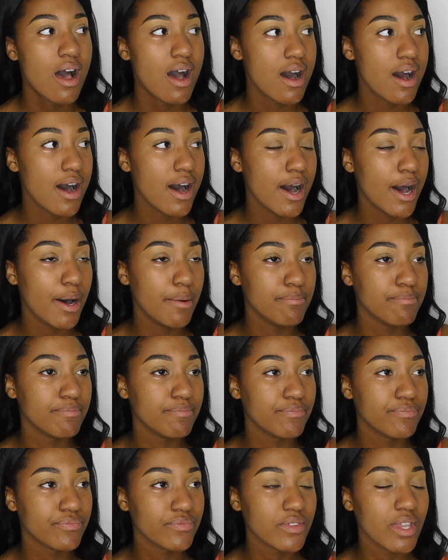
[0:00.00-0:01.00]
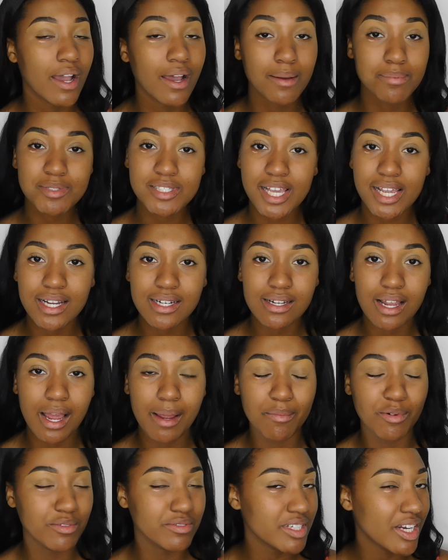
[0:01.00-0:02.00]
Update,
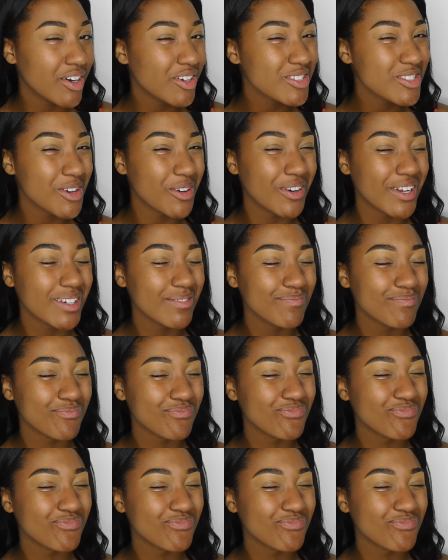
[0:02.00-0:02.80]
I moved to Arizona.